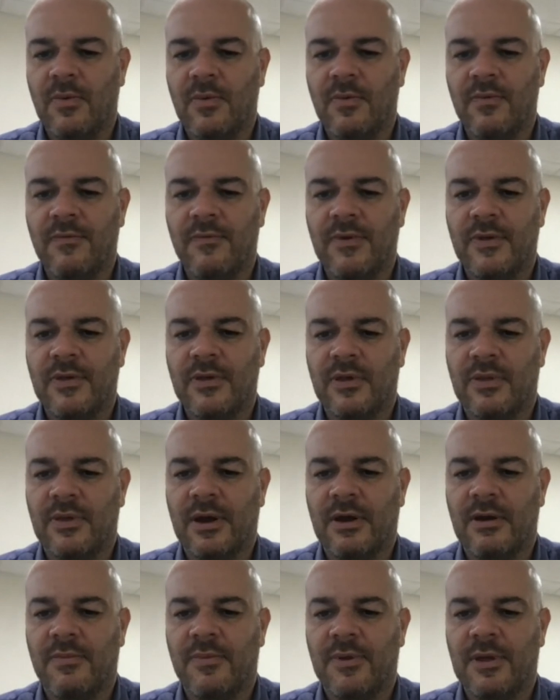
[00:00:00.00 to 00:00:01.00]

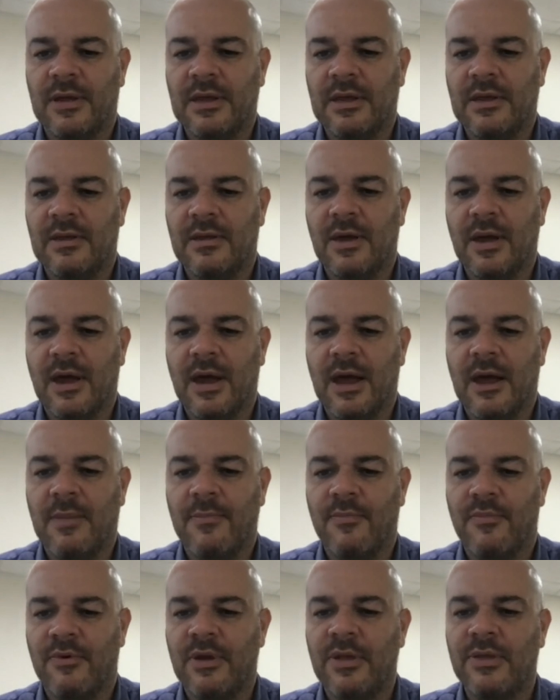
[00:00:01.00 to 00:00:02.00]
physiotherapy,
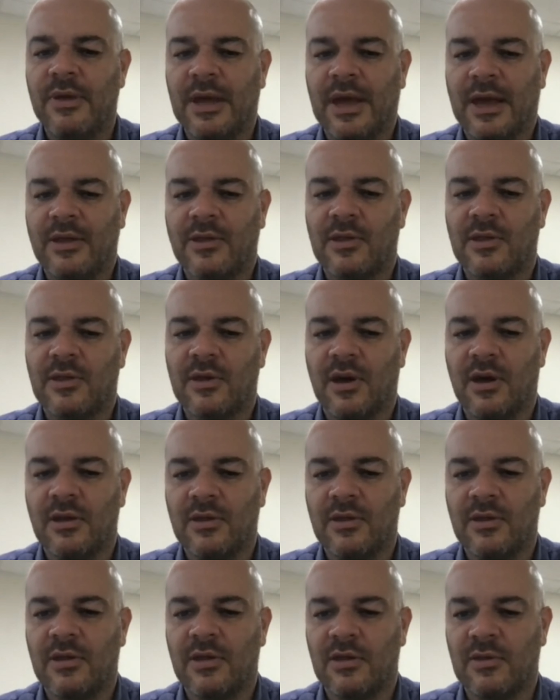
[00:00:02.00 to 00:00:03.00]
breathing
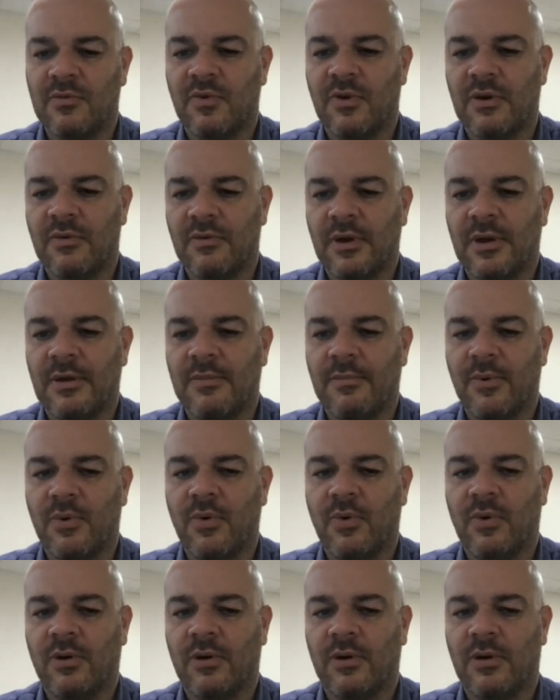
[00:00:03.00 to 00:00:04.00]
exercises is really, really
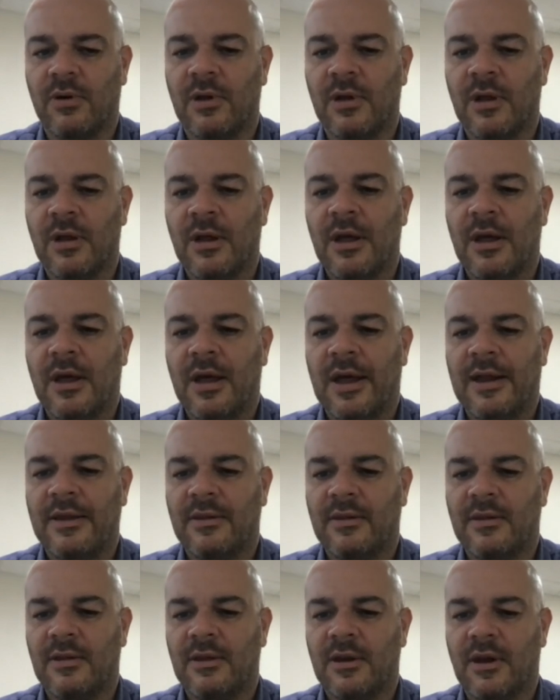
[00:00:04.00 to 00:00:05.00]
important,
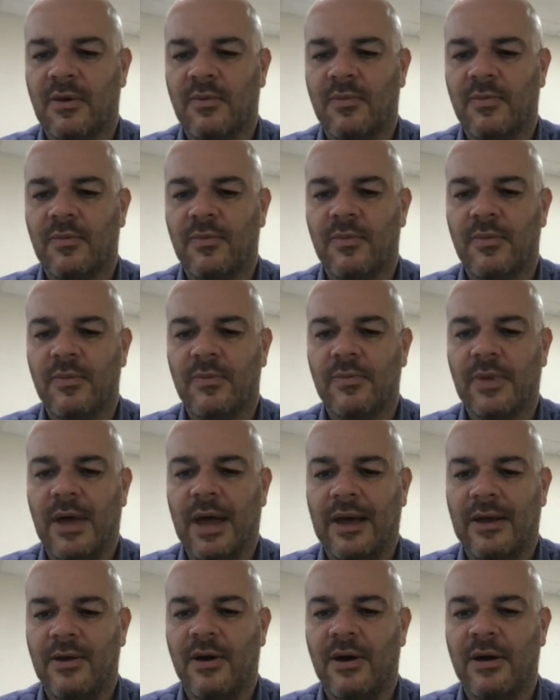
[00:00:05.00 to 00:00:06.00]
and
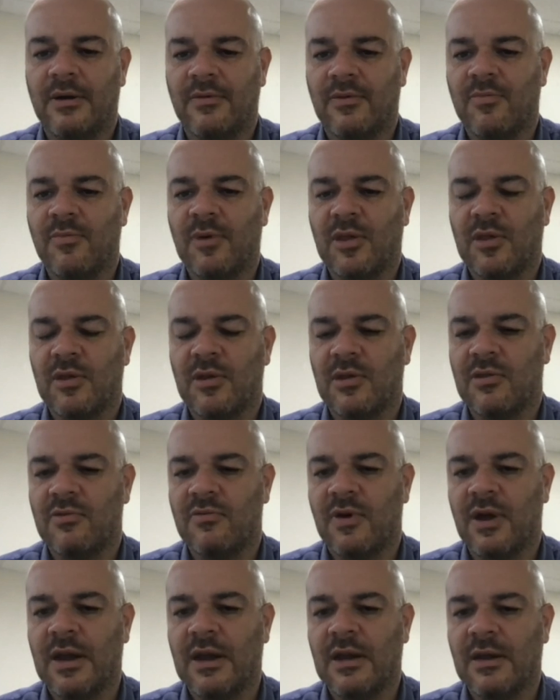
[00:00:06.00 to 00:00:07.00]
that kind of specialist
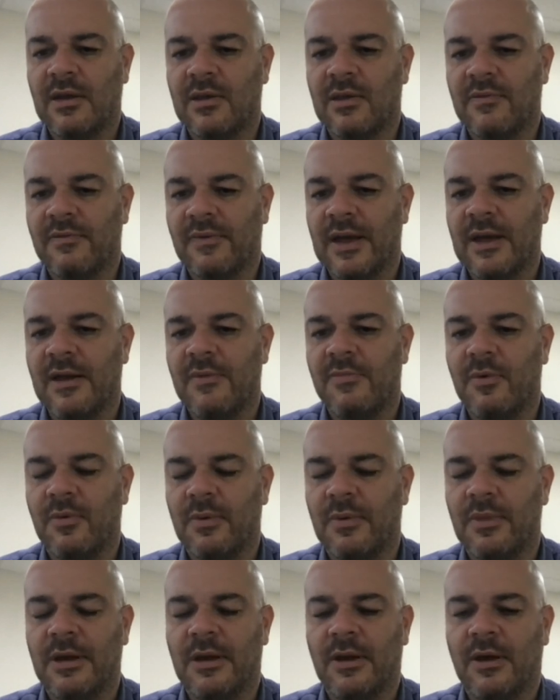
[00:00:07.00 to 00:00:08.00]
training is available
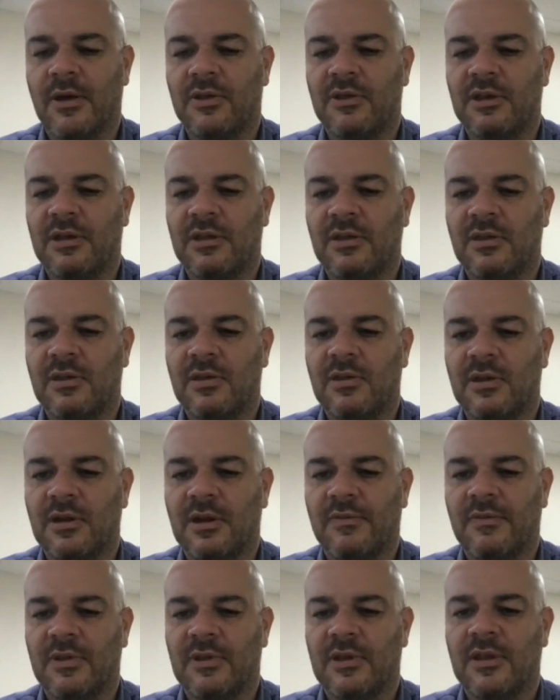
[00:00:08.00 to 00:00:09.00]
within our centres and
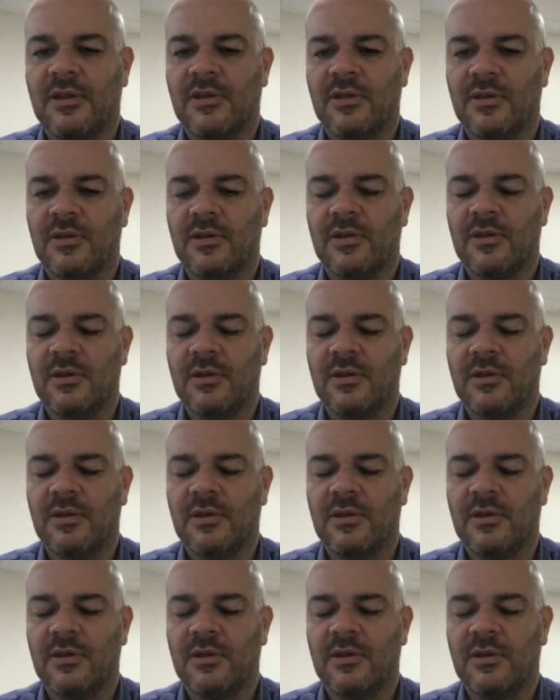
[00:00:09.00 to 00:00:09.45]
other centres.